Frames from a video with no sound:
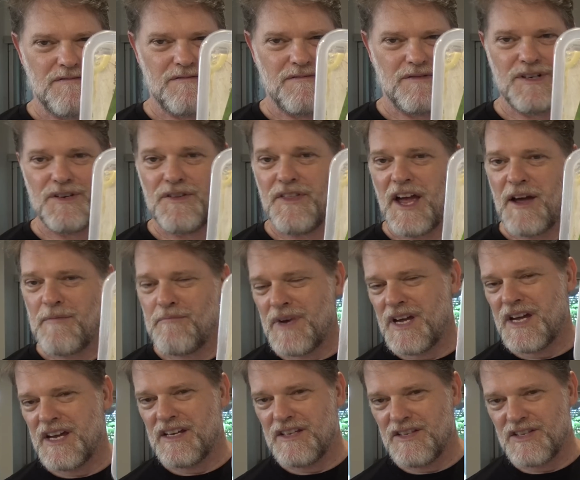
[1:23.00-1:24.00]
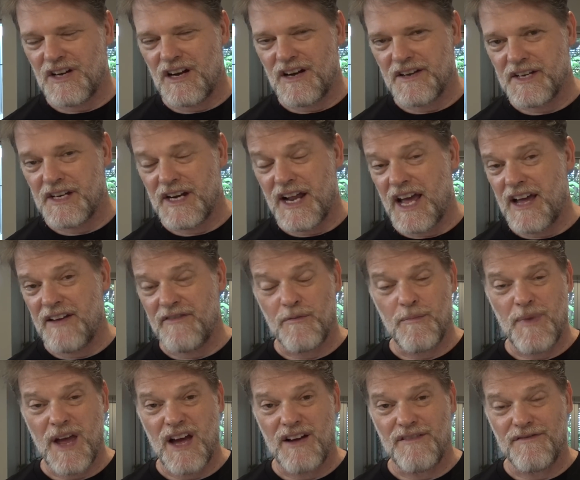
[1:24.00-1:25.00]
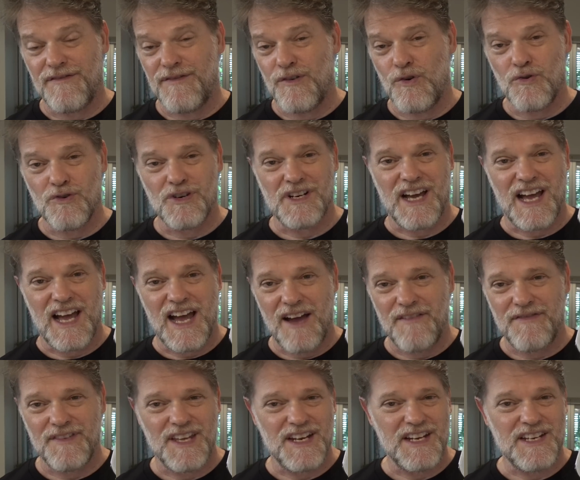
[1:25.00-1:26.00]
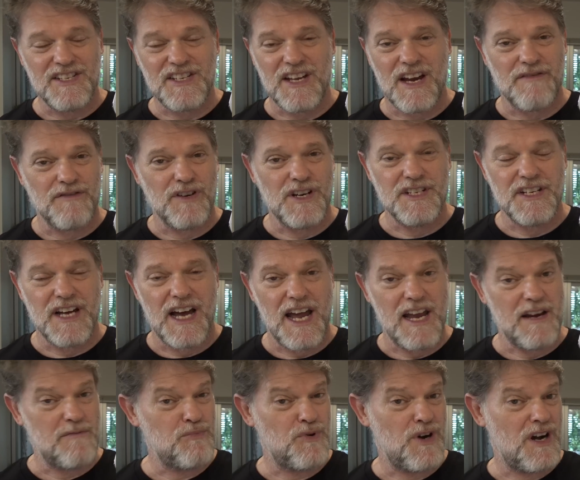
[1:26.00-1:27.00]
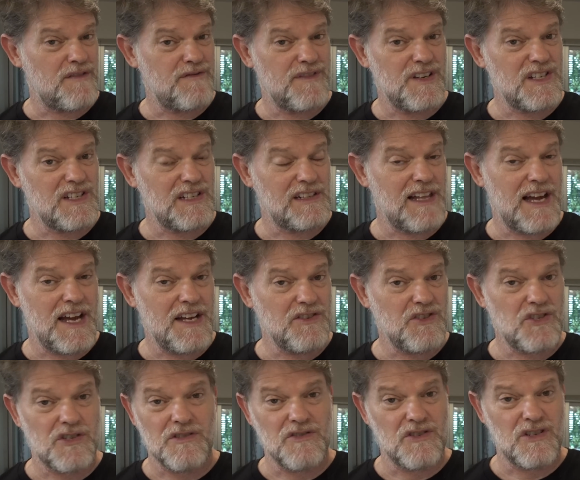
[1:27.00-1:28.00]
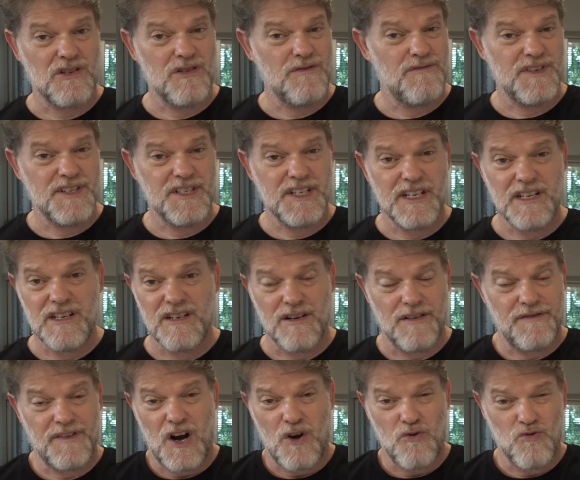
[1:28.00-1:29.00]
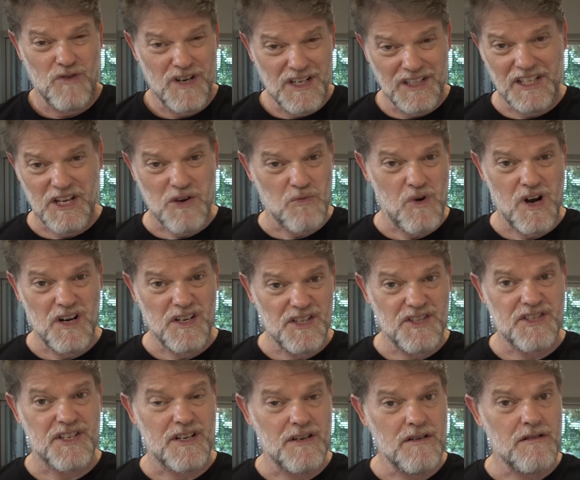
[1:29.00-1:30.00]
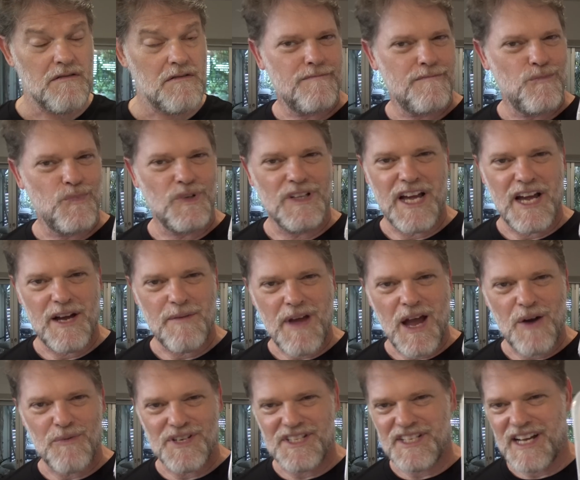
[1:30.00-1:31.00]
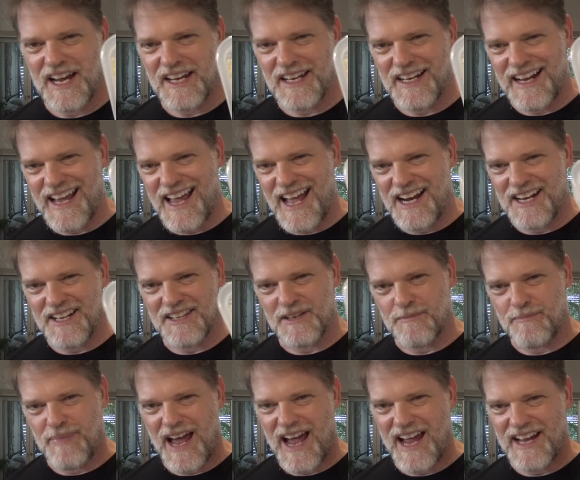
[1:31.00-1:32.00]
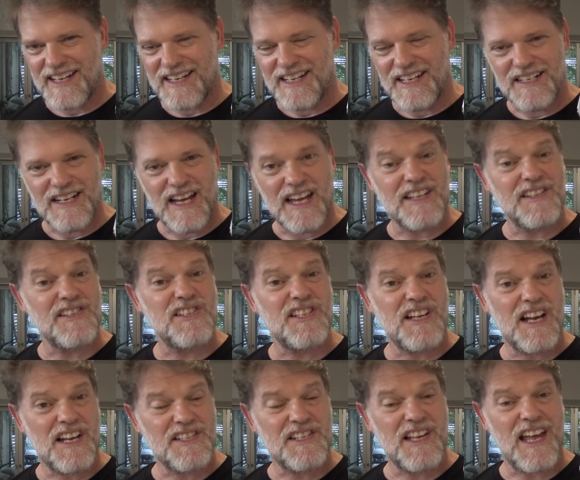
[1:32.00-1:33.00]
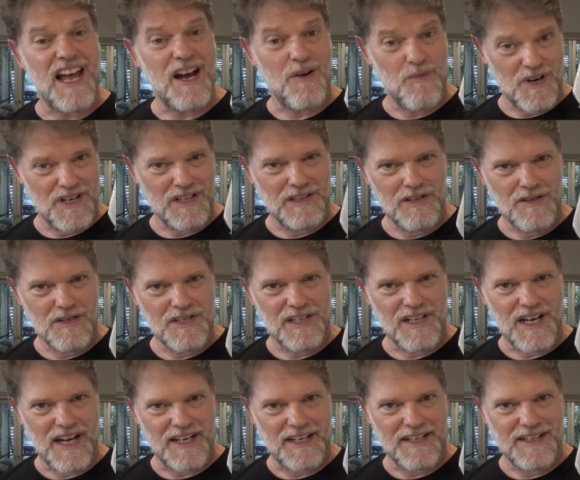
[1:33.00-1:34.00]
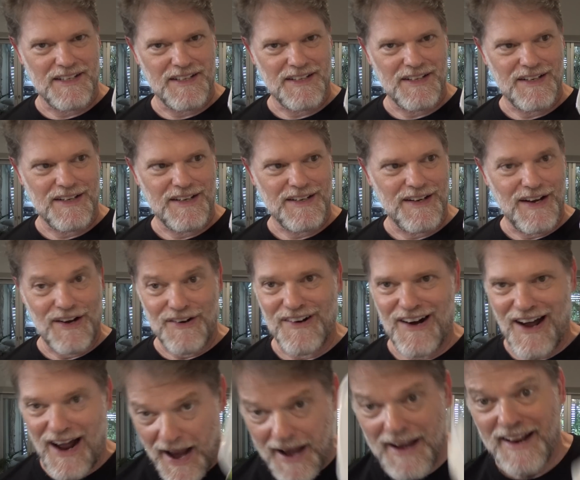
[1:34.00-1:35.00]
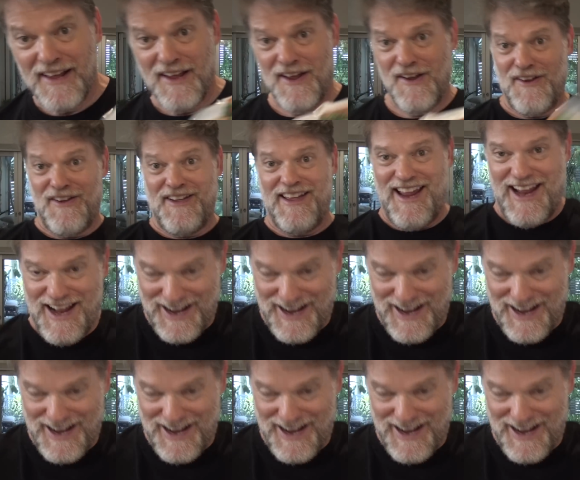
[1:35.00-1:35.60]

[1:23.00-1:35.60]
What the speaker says: Well, that means I could have about 4.5 of these every day, breakfast, lunch, and 2 for dinner if I really wanted to. Well, how about we take it out of the packet and suss out what it looks like? All right.